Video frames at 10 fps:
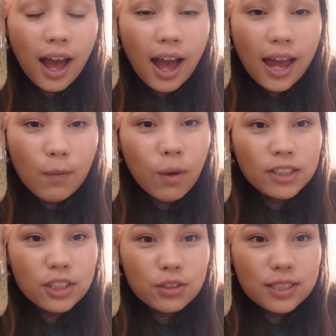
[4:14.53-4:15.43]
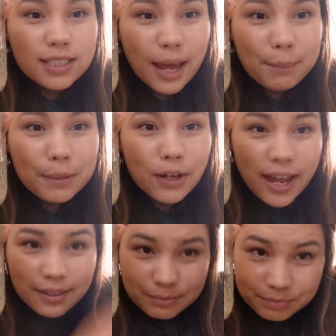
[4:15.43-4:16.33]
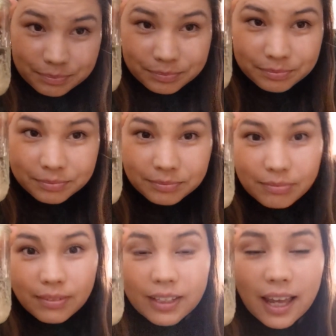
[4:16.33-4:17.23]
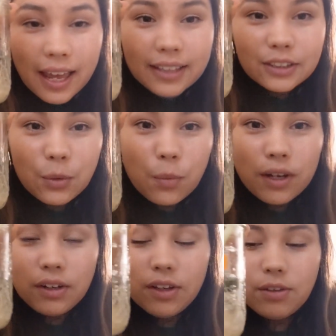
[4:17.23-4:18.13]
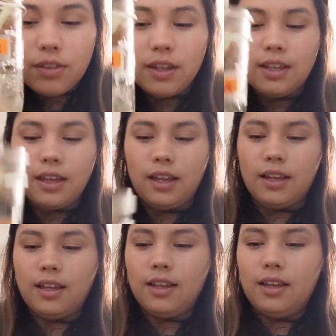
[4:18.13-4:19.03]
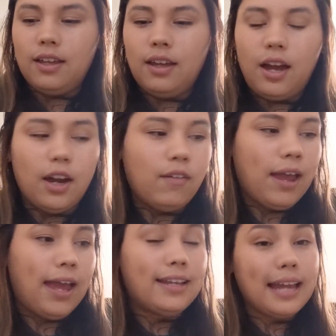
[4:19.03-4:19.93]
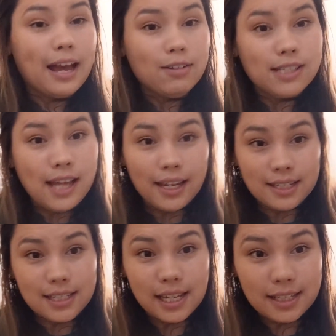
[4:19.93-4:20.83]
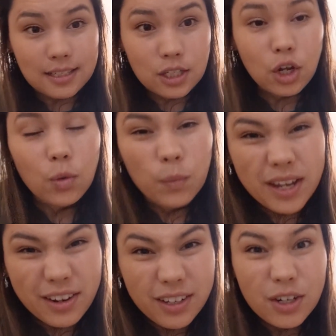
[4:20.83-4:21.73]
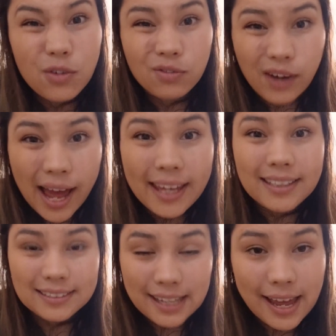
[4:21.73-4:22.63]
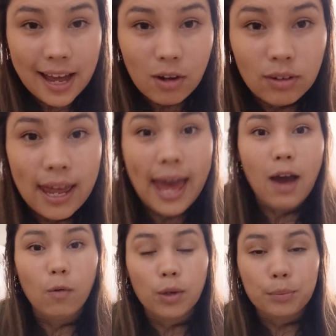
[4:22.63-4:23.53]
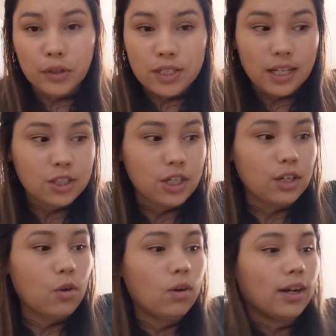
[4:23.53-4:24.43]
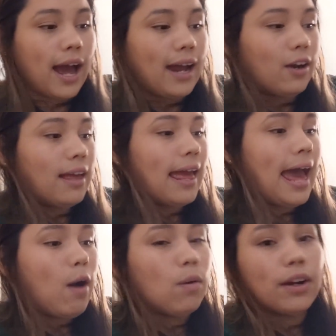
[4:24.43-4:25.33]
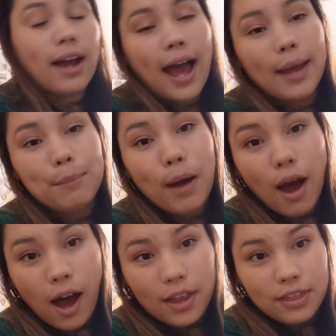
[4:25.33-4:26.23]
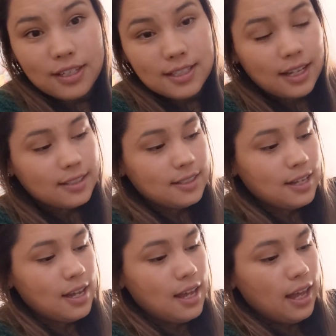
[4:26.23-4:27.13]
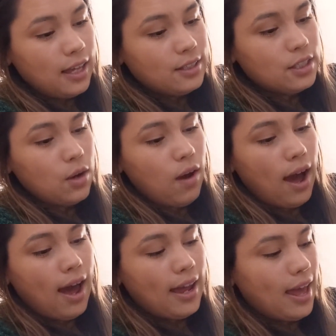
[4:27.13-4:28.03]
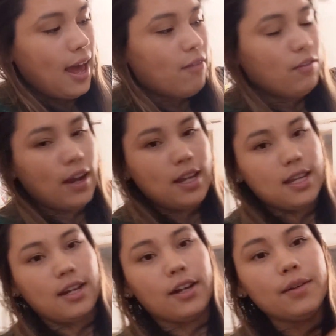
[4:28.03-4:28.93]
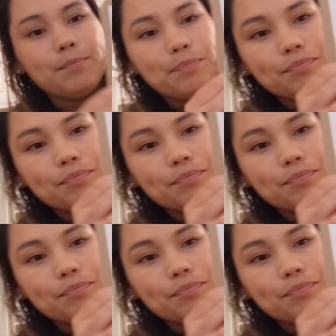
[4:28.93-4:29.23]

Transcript: I want you to tap your head. Okay, so what are you thinking? All right, and now scientists, we are going to write down our prediction or our hypothesis. And so I have right here